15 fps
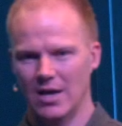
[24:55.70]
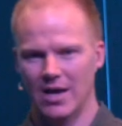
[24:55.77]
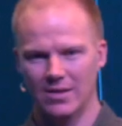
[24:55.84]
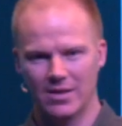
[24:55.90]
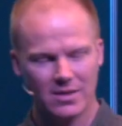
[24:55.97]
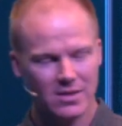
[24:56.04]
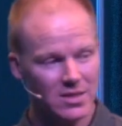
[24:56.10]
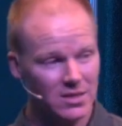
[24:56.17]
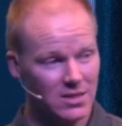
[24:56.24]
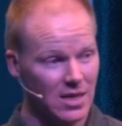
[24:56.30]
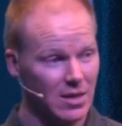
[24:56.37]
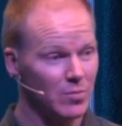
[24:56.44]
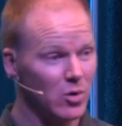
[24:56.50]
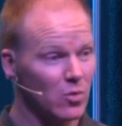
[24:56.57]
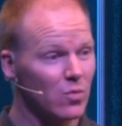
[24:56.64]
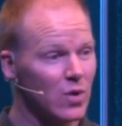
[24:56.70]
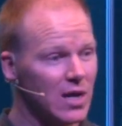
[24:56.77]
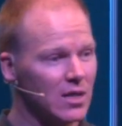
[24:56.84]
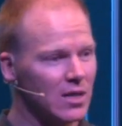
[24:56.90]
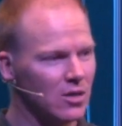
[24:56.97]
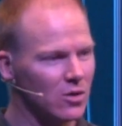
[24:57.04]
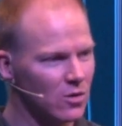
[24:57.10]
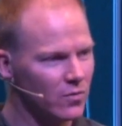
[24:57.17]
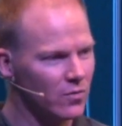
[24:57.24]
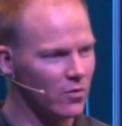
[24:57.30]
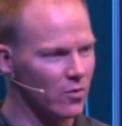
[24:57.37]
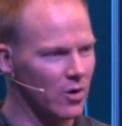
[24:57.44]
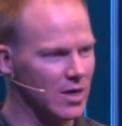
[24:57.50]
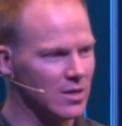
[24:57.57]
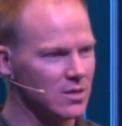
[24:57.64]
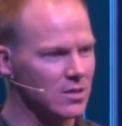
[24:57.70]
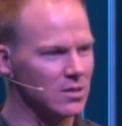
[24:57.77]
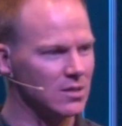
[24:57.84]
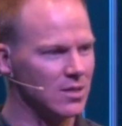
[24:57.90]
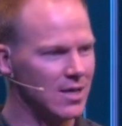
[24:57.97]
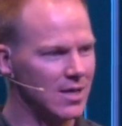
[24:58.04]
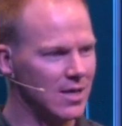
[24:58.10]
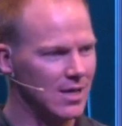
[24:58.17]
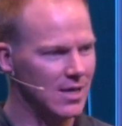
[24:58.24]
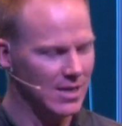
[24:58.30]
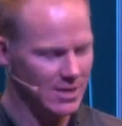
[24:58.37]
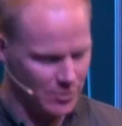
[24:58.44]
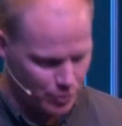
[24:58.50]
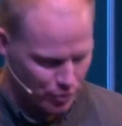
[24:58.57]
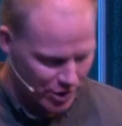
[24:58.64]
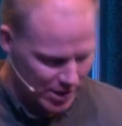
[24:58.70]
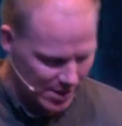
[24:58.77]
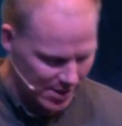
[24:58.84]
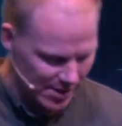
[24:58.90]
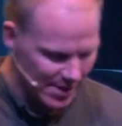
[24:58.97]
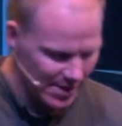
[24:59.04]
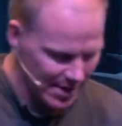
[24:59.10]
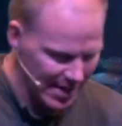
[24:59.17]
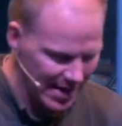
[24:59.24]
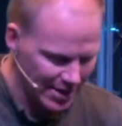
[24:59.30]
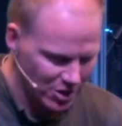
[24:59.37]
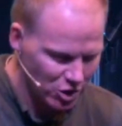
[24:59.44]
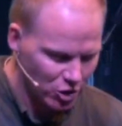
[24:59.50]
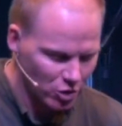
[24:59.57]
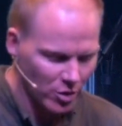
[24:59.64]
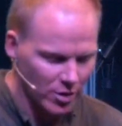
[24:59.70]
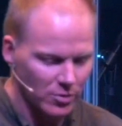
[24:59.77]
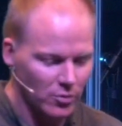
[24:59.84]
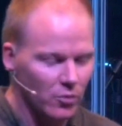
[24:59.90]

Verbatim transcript: and that this can be really good for us, he's bringing in and actually trying to